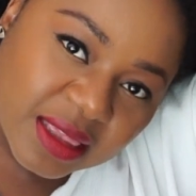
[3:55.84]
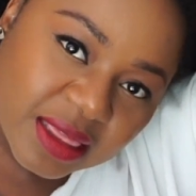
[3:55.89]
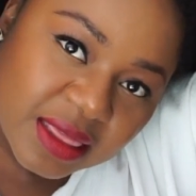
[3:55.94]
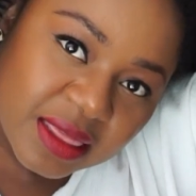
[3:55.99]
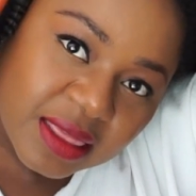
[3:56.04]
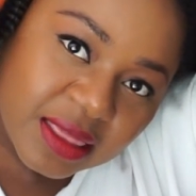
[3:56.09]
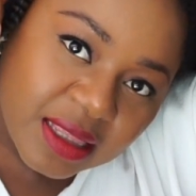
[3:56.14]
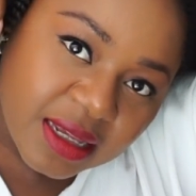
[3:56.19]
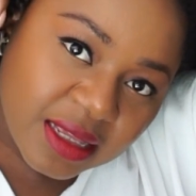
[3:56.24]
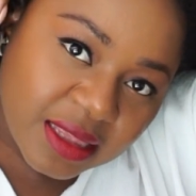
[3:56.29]
I
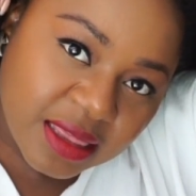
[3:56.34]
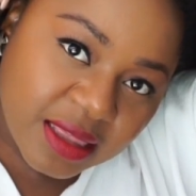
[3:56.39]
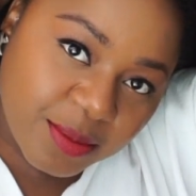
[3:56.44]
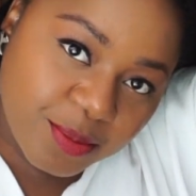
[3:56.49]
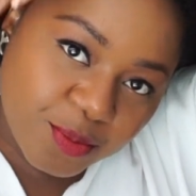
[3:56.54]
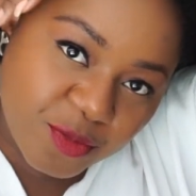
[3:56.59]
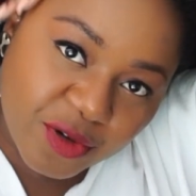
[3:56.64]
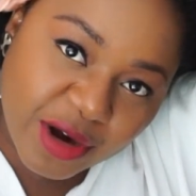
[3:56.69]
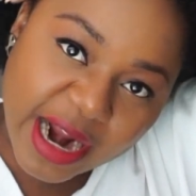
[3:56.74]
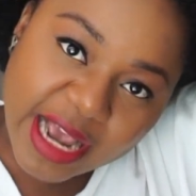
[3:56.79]
think the
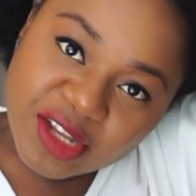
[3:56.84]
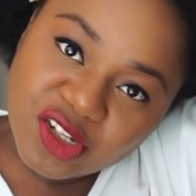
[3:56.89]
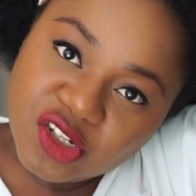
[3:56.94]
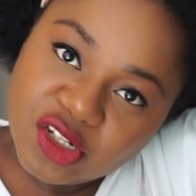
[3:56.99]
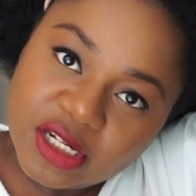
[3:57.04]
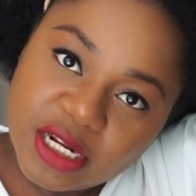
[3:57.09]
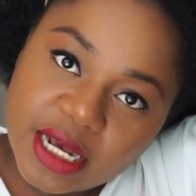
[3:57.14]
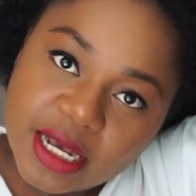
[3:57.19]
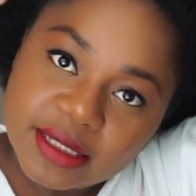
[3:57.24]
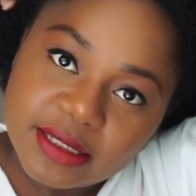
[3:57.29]
brush
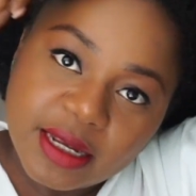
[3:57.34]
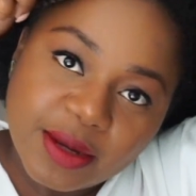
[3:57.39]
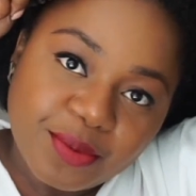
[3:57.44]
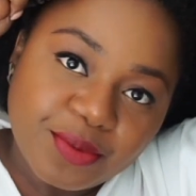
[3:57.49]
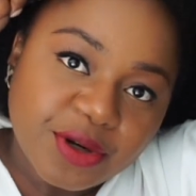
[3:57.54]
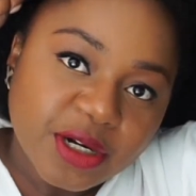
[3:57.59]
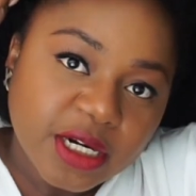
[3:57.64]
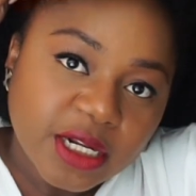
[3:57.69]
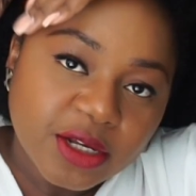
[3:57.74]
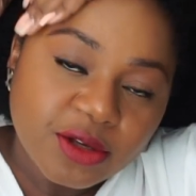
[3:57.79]
does a
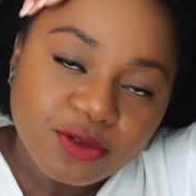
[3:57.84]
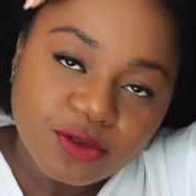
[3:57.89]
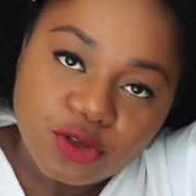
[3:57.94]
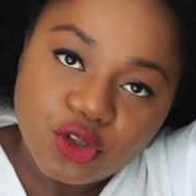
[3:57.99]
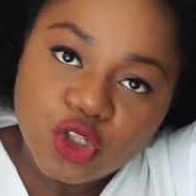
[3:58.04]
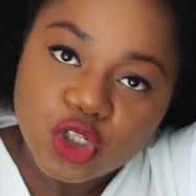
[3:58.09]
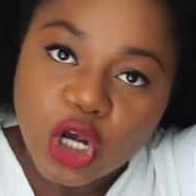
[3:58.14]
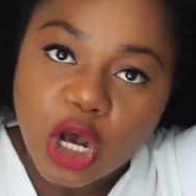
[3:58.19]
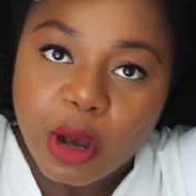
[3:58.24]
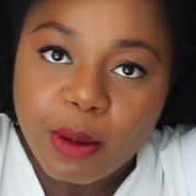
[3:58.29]
pretty
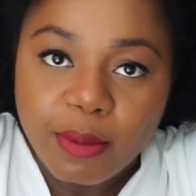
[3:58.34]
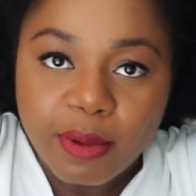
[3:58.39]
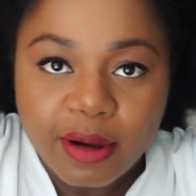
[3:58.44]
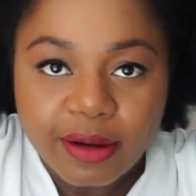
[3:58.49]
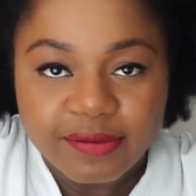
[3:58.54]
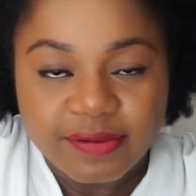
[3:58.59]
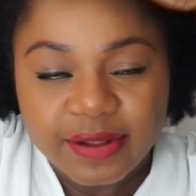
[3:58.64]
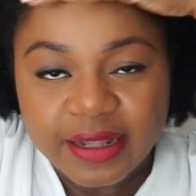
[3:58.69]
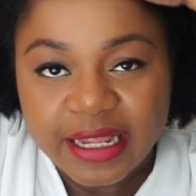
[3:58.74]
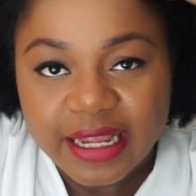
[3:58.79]
good job
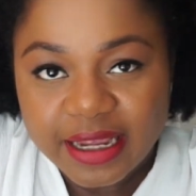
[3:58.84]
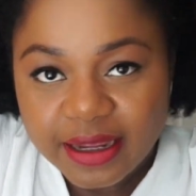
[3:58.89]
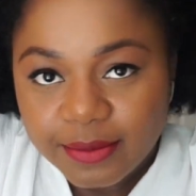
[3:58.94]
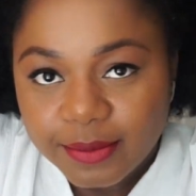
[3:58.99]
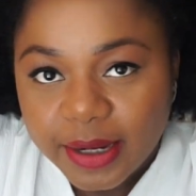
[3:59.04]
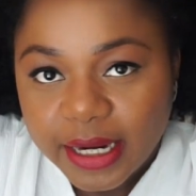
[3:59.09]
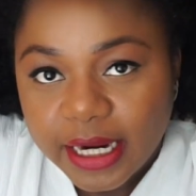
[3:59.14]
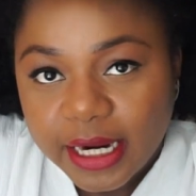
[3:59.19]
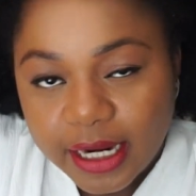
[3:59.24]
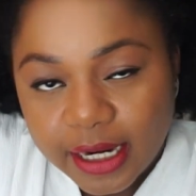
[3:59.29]
of laying
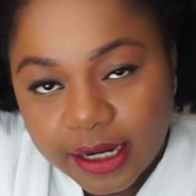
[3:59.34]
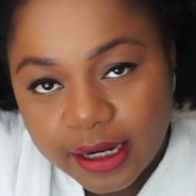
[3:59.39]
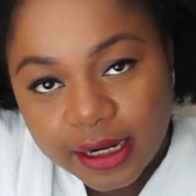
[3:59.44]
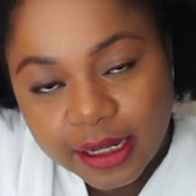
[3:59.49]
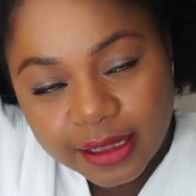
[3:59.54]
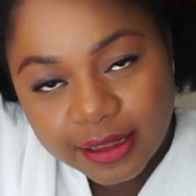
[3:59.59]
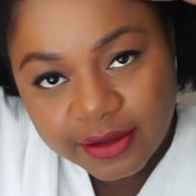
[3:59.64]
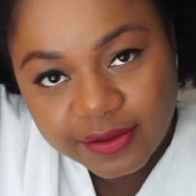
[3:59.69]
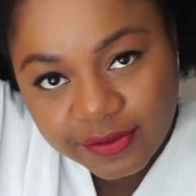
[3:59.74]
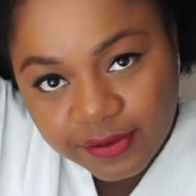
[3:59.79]
my hair at the